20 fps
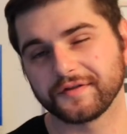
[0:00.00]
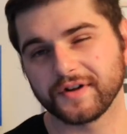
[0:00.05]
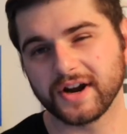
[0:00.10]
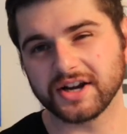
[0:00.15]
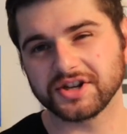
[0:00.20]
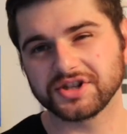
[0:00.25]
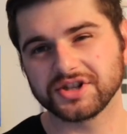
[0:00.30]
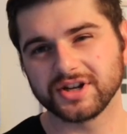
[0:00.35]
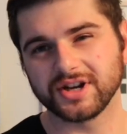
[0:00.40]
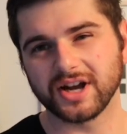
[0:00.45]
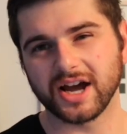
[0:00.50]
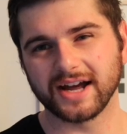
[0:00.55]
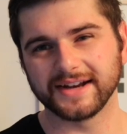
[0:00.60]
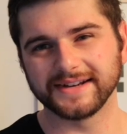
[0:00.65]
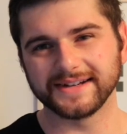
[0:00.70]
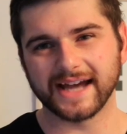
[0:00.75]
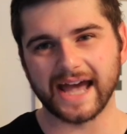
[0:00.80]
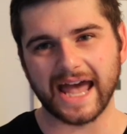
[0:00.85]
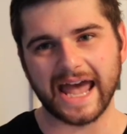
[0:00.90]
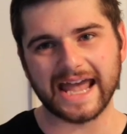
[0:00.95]
a fraction
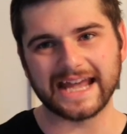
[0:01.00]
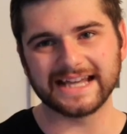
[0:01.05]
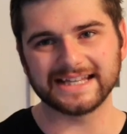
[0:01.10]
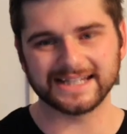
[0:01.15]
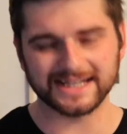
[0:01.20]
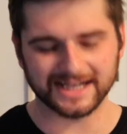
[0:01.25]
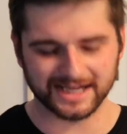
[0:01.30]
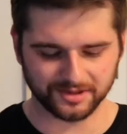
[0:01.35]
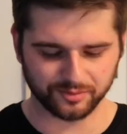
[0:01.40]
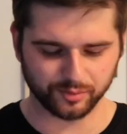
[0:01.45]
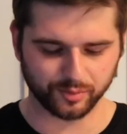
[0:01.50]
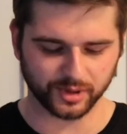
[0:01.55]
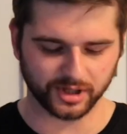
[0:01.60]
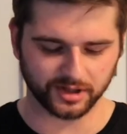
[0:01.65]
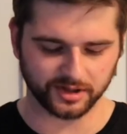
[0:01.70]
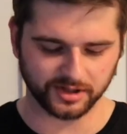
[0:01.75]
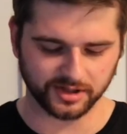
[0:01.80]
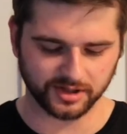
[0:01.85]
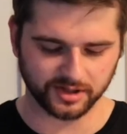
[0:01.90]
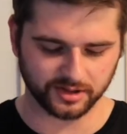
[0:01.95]
under 18
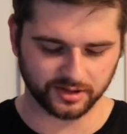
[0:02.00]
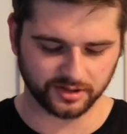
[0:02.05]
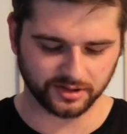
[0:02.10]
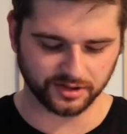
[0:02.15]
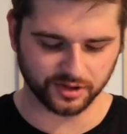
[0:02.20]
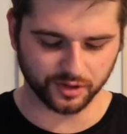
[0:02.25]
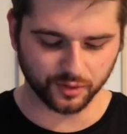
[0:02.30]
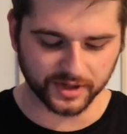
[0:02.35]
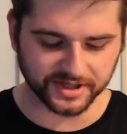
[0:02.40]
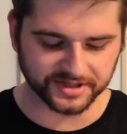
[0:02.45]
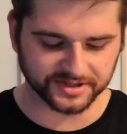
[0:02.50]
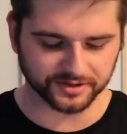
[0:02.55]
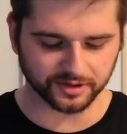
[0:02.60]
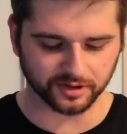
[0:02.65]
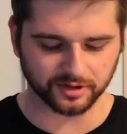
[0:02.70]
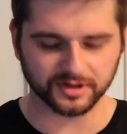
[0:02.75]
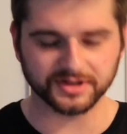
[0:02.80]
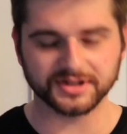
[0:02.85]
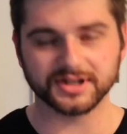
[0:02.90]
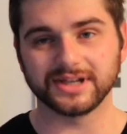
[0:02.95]
billion US
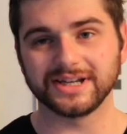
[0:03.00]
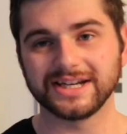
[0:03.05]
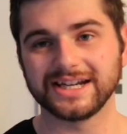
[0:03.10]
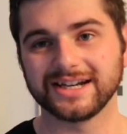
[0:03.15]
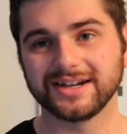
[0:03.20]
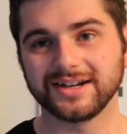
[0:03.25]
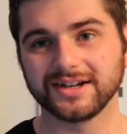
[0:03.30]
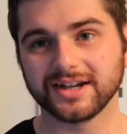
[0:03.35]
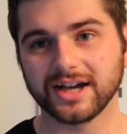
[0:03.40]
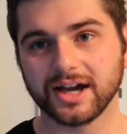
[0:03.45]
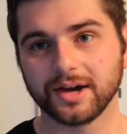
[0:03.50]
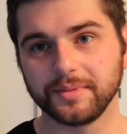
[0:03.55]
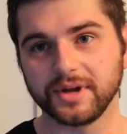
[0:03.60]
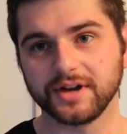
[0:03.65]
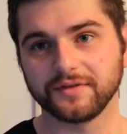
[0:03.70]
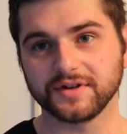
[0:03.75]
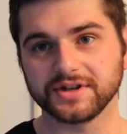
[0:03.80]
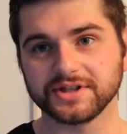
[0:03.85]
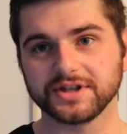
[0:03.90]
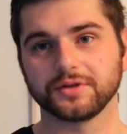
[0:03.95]
dollars in net income
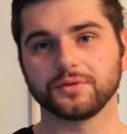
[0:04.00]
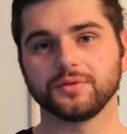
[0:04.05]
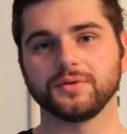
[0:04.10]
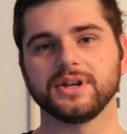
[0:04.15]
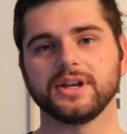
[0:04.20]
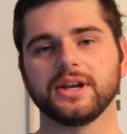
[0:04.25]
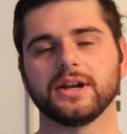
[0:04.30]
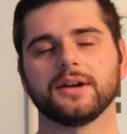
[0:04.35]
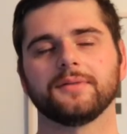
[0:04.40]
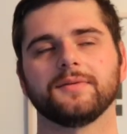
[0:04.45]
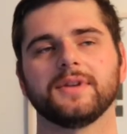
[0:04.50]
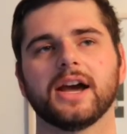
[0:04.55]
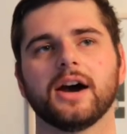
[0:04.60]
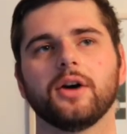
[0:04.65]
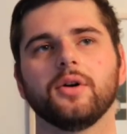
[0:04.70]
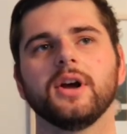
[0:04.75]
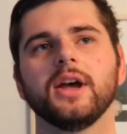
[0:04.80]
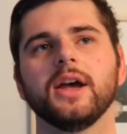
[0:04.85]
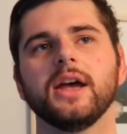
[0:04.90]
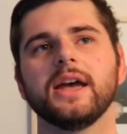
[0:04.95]
every single year.
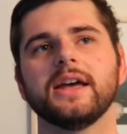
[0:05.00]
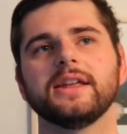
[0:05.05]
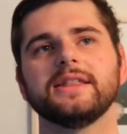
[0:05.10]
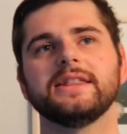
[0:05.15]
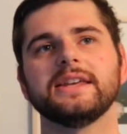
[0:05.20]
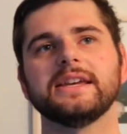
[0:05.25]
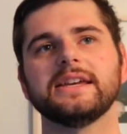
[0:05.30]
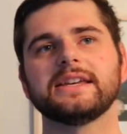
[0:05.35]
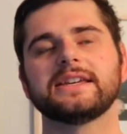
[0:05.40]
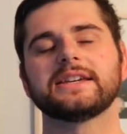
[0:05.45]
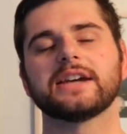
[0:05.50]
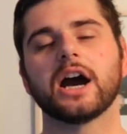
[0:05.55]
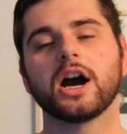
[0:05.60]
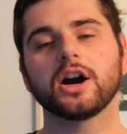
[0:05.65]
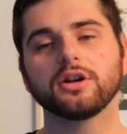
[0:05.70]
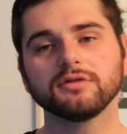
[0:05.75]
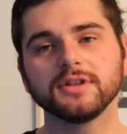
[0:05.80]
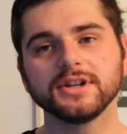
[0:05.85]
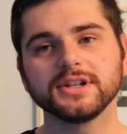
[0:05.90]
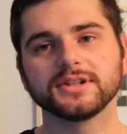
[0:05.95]
Now, the
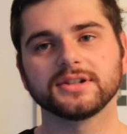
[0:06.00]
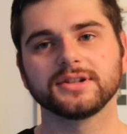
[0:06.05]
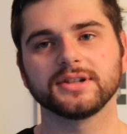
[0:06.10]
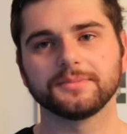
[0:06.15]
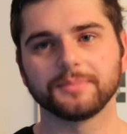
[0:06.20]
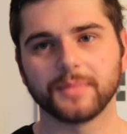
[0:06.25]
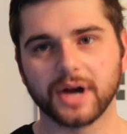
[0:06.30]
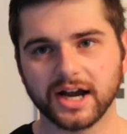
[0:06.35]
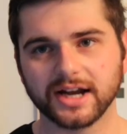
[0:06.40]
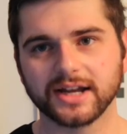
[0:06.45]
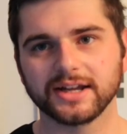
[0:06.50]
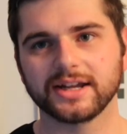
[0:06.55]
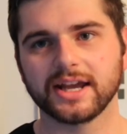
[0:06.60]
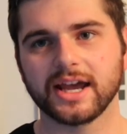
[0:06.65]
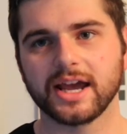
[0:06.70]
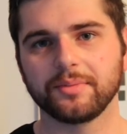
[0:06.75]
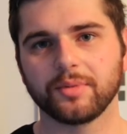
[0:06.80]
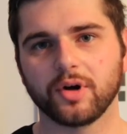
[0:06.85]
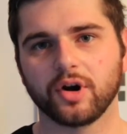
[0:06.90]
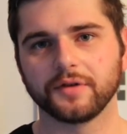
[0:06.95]
current market
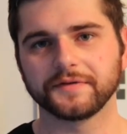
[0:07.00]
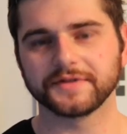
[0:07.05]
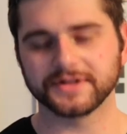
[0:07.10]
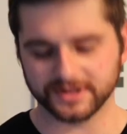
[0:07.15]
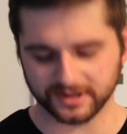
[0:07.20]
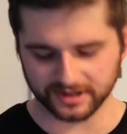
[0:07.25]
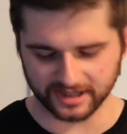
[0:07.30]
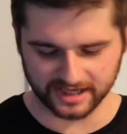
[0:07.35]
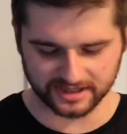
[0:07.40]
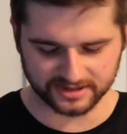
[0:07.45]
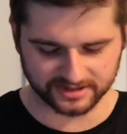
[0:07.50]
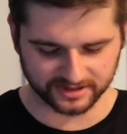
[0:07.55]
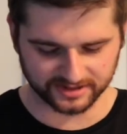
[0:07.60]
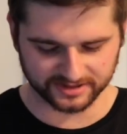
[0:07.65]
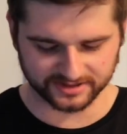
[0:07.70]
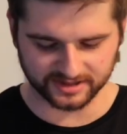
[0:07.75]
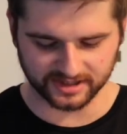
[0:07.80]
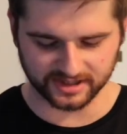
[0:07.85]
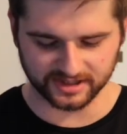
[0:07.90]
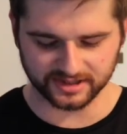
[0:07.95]
cap of
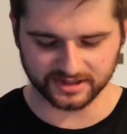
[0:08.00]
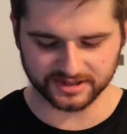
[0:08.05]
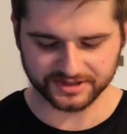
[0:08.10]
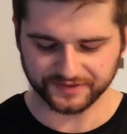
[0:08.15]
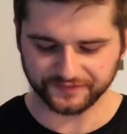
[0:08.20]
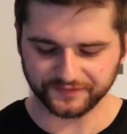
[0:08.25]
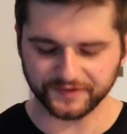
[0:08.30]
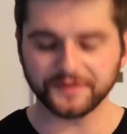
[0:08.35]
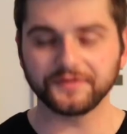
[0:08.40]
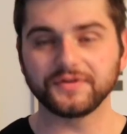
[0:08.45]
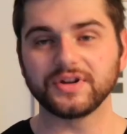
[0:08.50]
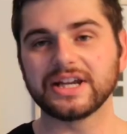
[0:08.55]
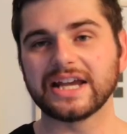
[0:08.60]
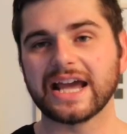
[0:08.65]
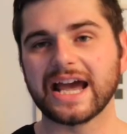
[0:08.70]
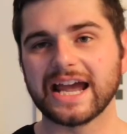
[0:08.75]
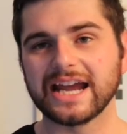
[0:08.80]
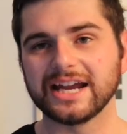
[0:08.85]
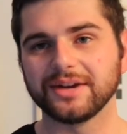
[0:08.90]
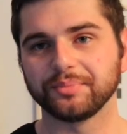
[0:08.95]
Stellantis is
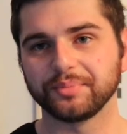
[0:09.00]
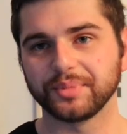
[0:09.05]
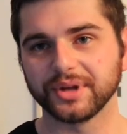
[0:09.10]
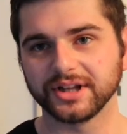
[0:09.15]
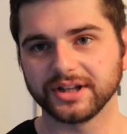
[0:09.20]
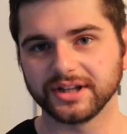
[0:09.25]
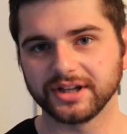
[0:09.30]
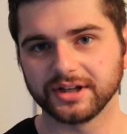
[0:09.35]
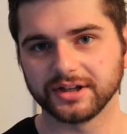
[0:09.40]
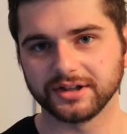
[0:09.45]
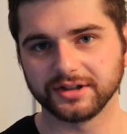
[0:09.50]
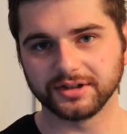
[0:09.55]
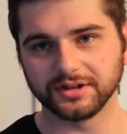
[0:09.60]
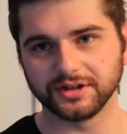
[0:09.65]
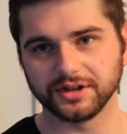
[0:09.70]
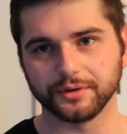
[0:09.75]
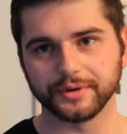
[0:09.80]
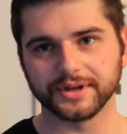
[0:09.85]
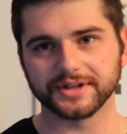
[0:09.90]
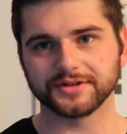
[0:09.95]
58 billion
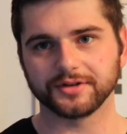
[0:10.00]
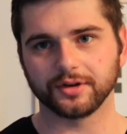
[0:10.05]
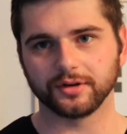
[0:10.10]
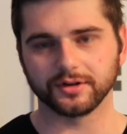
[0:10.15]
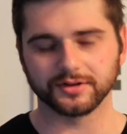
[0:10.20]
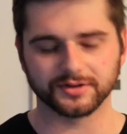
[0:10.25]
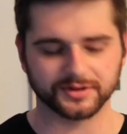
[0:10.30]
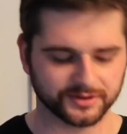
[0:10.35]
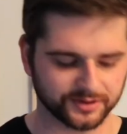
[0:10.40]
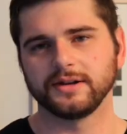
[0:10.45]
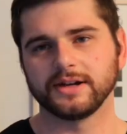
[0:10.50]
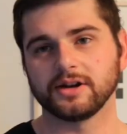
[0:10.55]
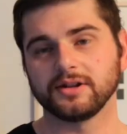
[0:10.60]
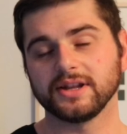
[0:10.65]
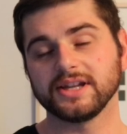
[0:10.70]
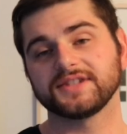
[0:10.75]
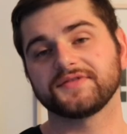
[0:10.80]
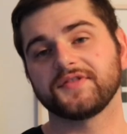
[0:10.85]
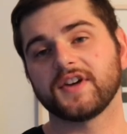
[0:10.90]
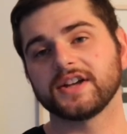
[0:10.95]
US dollars. Now,
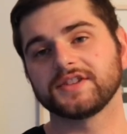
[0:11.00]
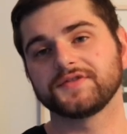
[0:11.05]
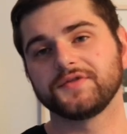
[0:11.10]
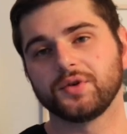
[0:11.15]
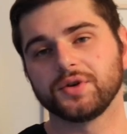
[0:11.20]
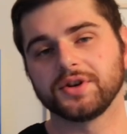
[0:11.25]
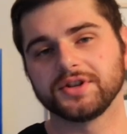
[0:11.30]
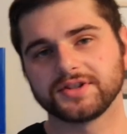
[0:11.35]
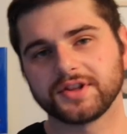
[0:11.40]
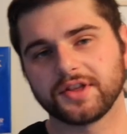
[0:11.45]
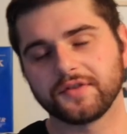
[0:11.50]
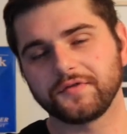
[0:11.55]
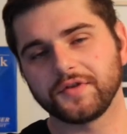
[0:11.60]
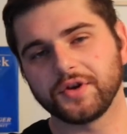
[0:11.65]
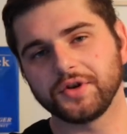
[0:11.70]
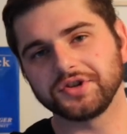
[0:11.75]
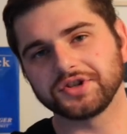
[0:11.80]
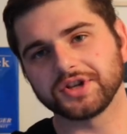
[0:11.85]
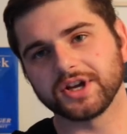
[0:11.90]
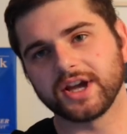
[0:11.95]
let's fast forward into the
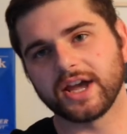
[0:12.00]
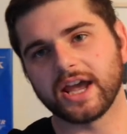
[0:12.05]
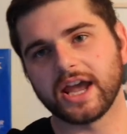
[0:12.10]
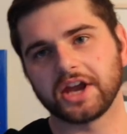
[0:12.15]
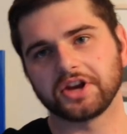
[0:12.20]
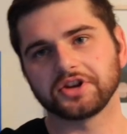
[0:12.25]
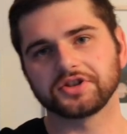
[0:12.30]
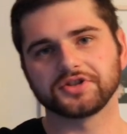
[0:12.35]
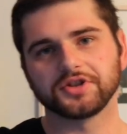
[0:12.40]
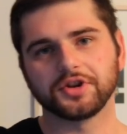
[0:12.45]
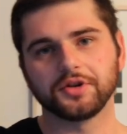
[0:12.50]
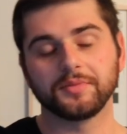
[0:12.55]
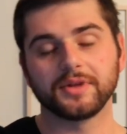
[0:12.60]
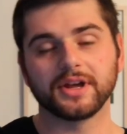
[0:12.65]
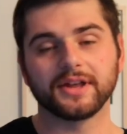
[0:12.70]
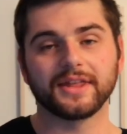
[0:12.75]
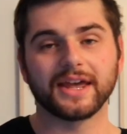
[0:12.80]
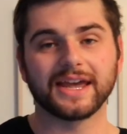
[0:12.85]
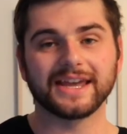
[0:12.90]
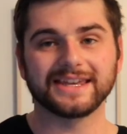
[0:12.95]
future and assume
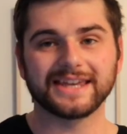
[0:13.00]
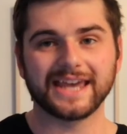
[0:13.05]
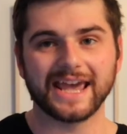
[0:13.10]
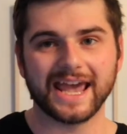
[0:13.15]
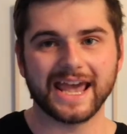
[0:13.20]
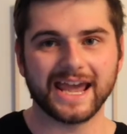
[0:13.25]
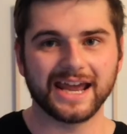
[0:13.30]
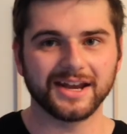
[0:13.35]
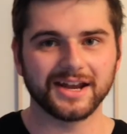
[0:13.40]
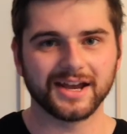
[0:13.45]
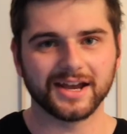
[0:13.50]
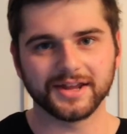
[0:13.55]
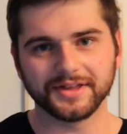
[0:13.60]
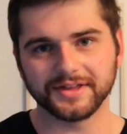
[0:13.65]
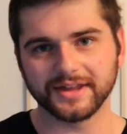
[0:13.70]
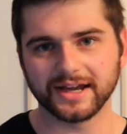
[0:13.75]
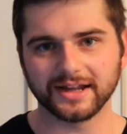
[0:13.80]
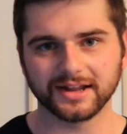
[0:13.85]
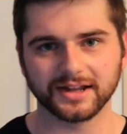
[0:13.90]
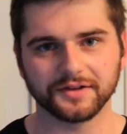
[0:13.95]
that they can
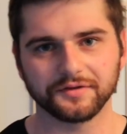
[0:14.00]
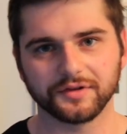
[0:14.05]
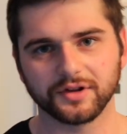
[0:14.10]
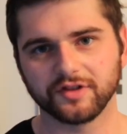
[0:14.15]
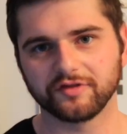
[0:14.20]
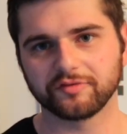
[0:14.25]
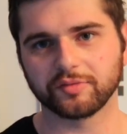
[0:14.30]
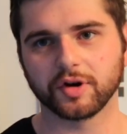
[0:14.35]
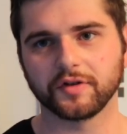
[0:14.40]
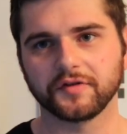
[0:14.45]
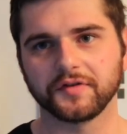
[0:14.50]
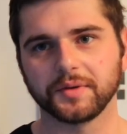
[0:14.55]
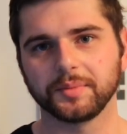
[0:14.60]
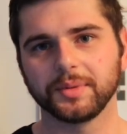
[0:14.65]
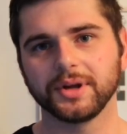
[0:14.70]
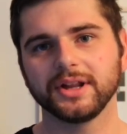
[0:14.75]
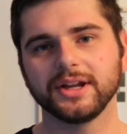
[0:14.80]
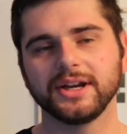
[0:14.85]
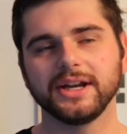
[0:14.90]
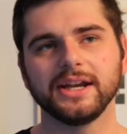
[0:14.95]
hit that level of
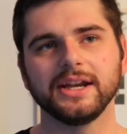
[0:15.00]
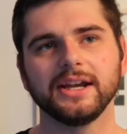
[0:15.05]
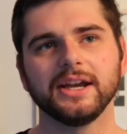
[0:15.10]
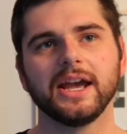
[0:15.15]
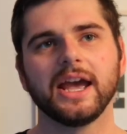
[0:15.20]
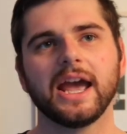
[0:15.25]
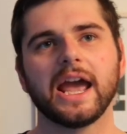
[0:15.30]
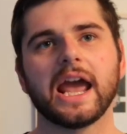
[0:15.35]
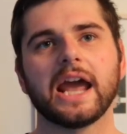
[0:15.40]
profitability.